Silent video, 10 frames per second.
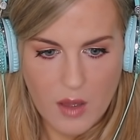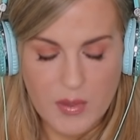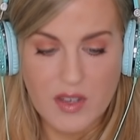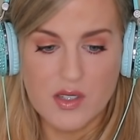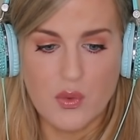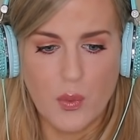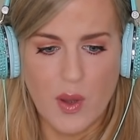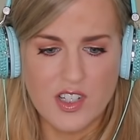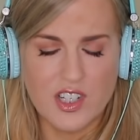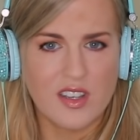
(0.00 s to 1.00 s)
because we're
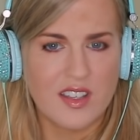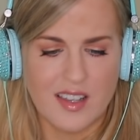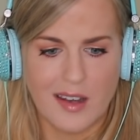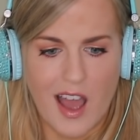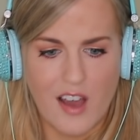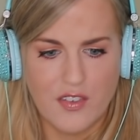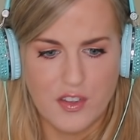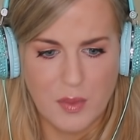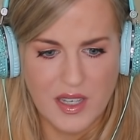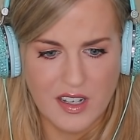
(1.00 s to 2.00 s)
watching this in half
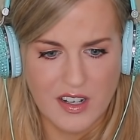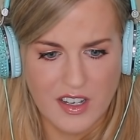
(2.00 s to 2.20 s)
speed,